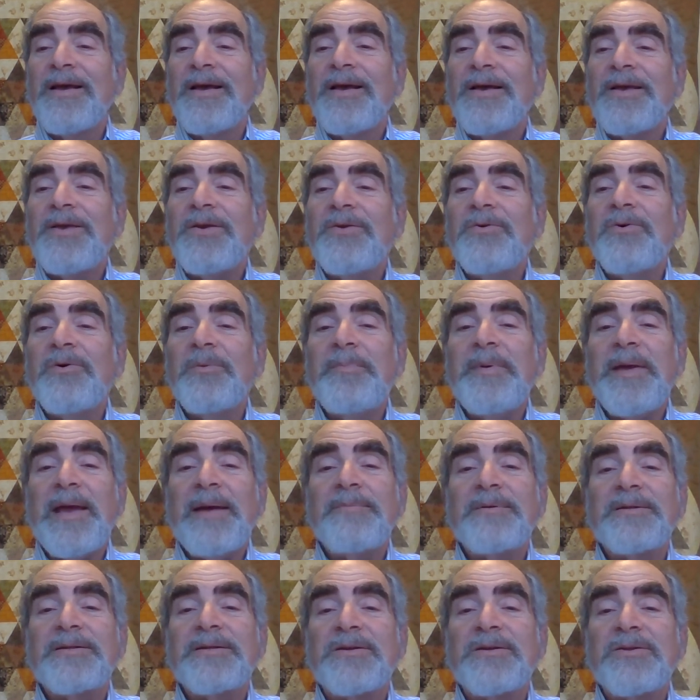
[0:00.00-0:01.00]
You will be
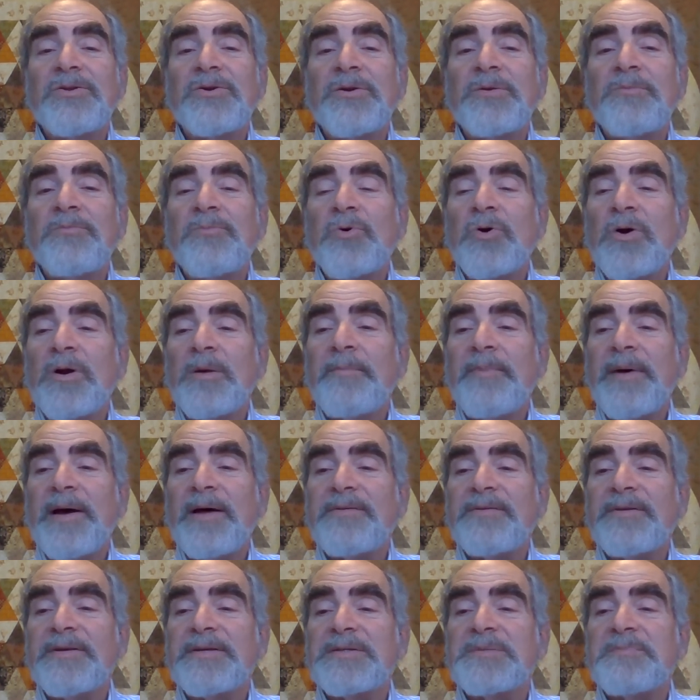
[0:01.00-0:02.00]
able to learn more
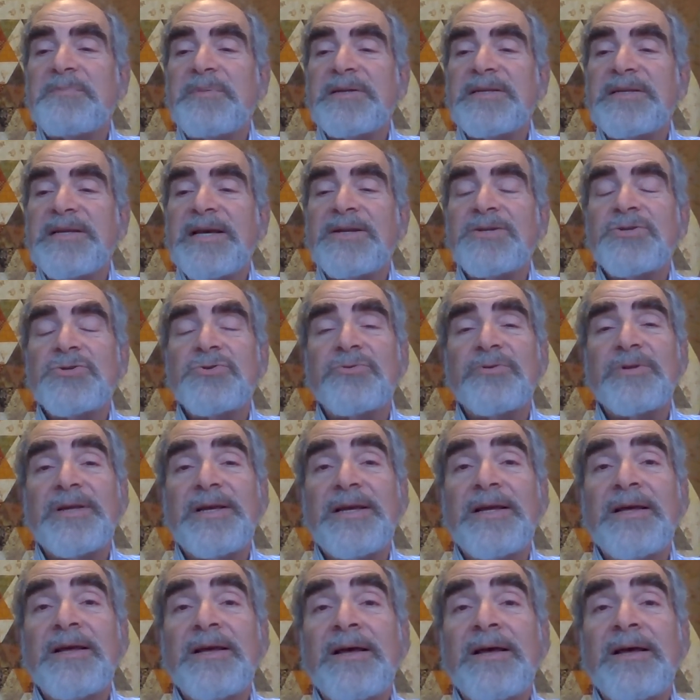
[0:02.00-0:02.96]
about this potentially